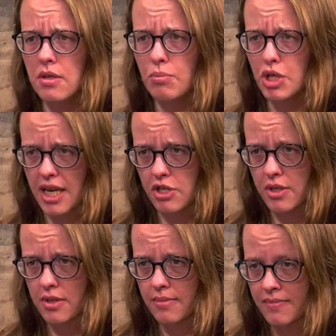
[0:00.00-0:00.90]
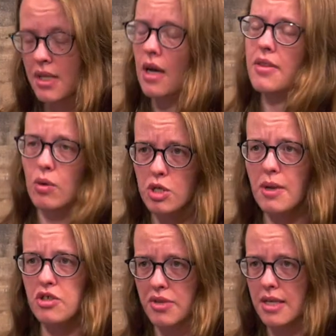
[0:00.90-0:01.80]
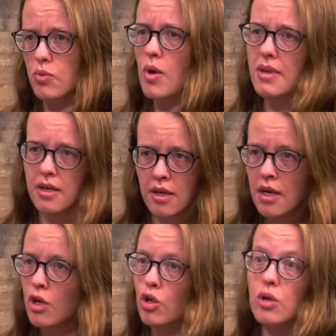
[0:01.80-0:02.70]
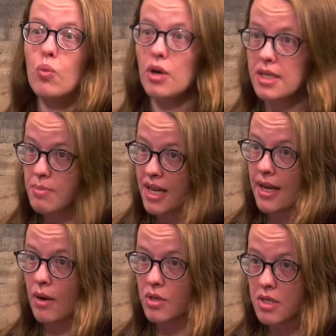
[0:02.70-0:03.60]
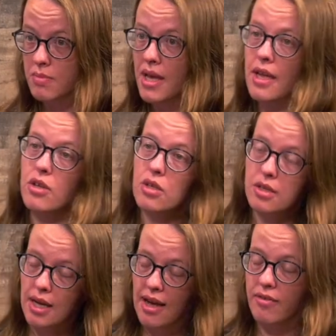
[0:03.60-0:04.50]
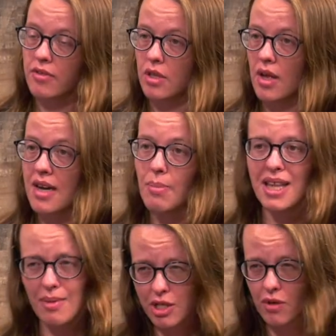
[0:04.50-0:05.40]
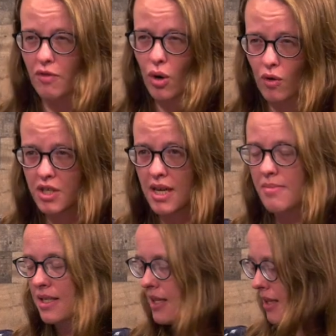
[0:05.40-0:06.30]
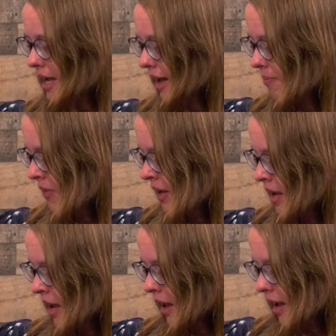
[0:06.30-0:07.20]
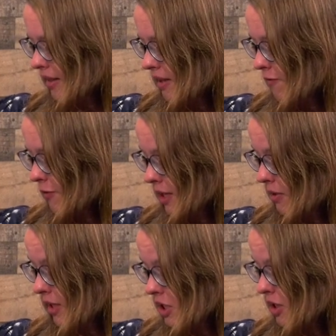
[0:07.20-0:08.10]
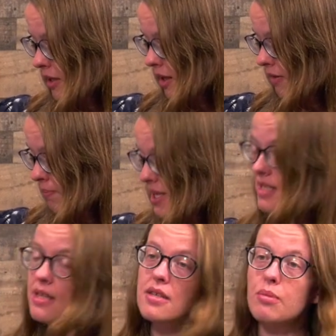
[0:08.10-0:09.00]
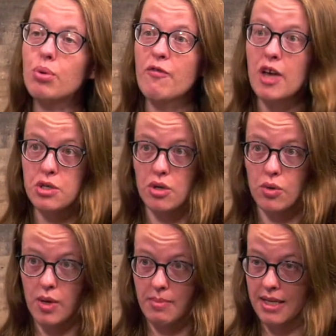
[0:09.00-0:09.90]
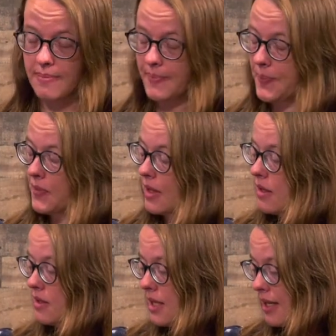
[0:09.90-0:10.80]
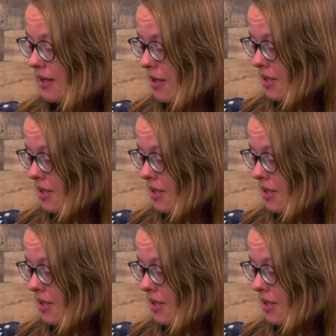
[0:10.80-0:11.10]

protections. There were special things. Women couldn't work as many hours as men. You couldn't have, you know, you had to pay them extra for overtime, things like that. And the Federation of Business and Professional Women said in their